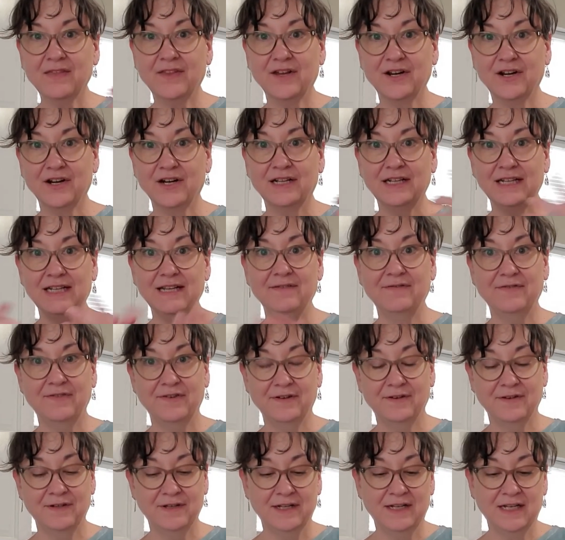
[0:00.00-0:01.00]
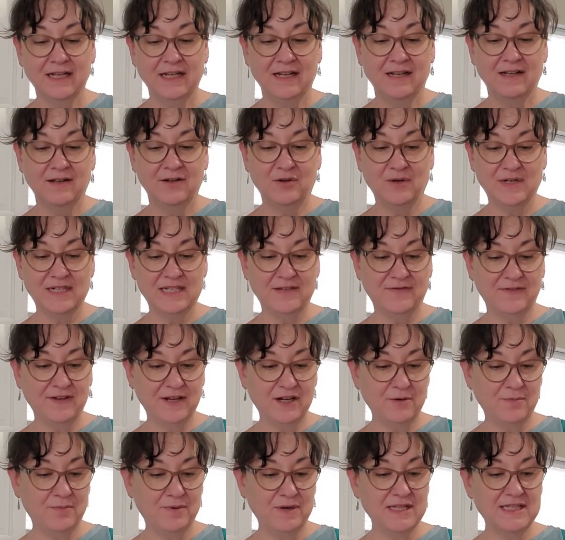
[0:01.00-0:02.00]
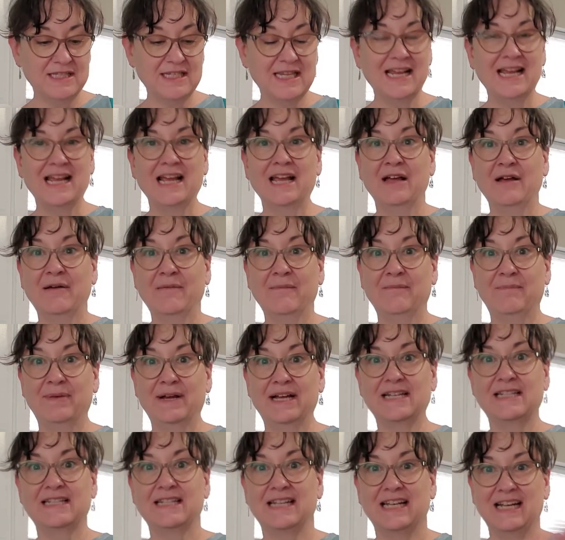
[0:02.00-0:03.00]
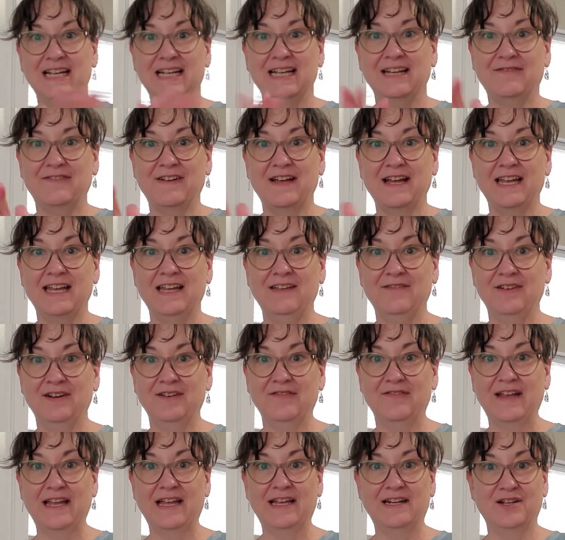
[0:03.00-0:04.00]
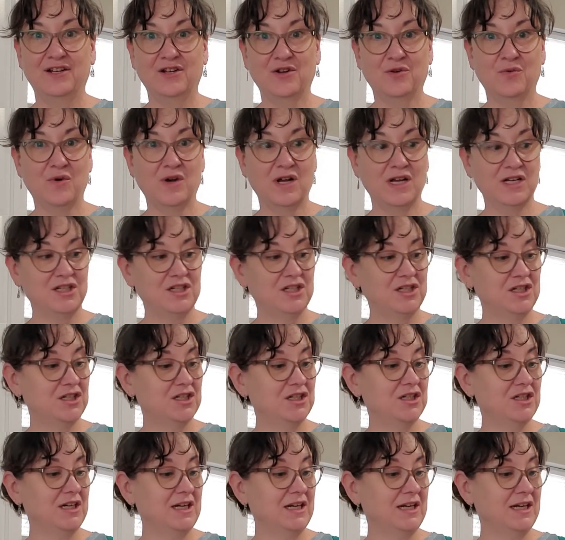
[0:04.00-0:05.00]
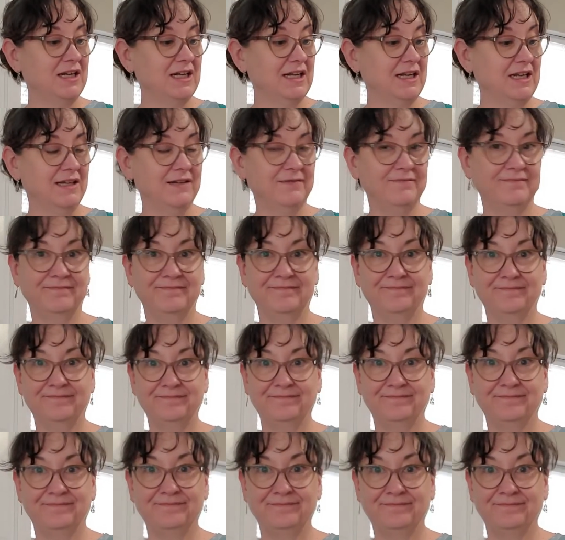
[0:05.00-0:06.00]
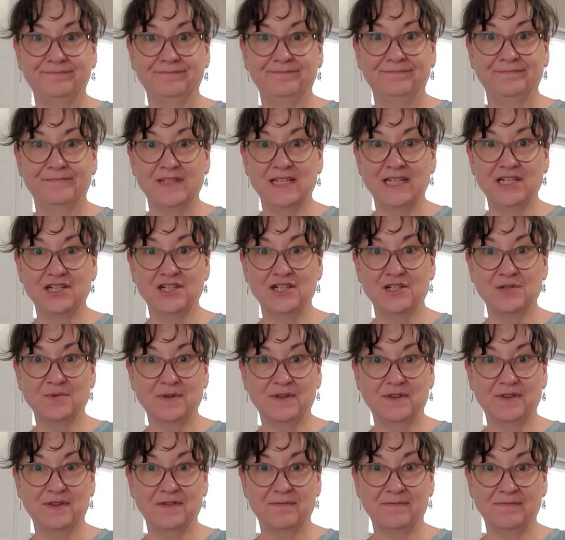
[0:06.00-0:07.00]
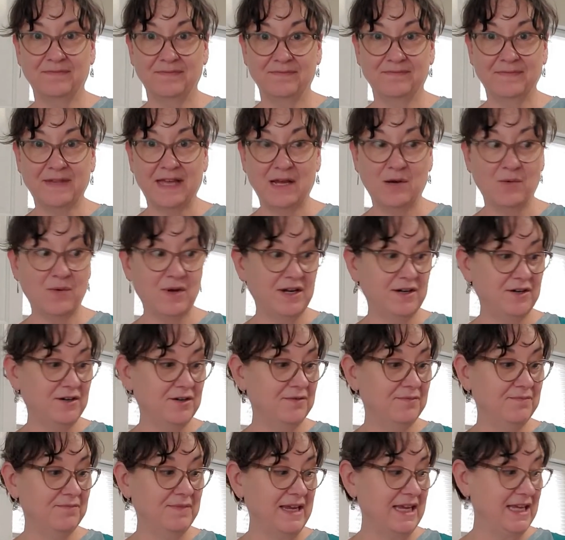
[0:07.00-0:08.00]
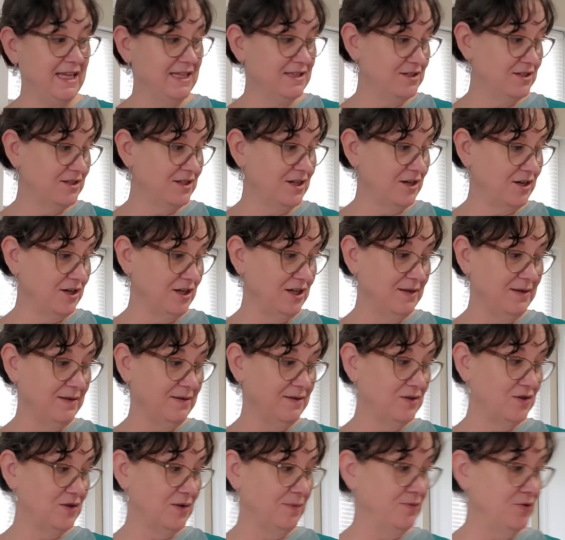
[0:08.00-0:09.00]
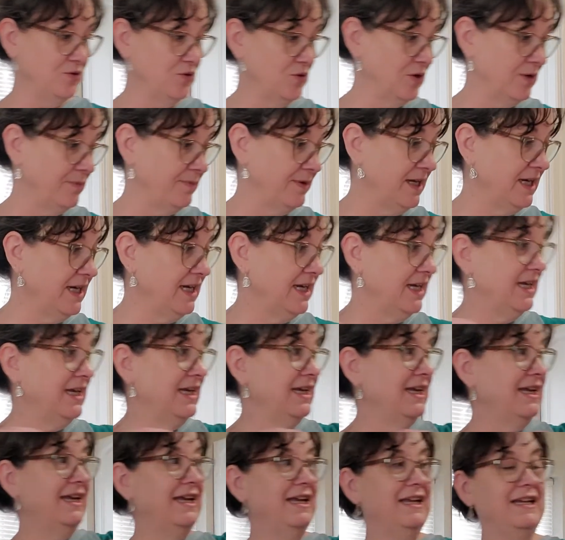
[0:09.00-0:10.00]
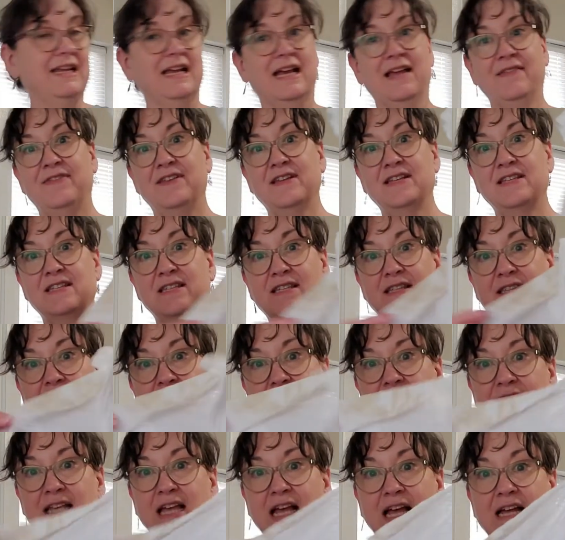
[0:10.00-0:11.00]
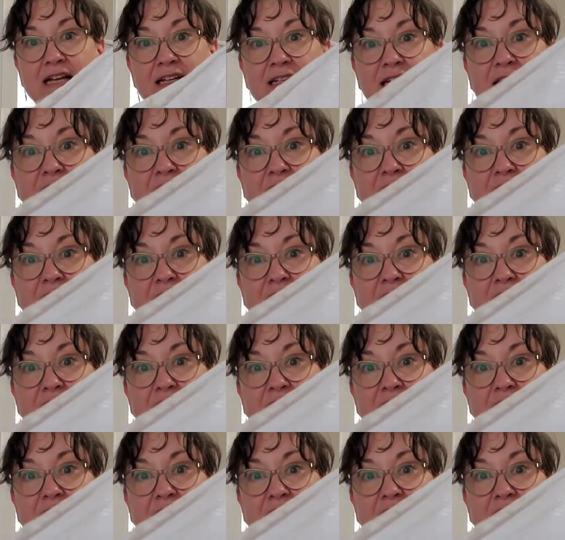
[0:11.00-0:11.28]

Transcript: going to leave greasy fingerprints. But even if I had to go wash like dishes with hot water, my hands are going to absorb. And yeah, this cotton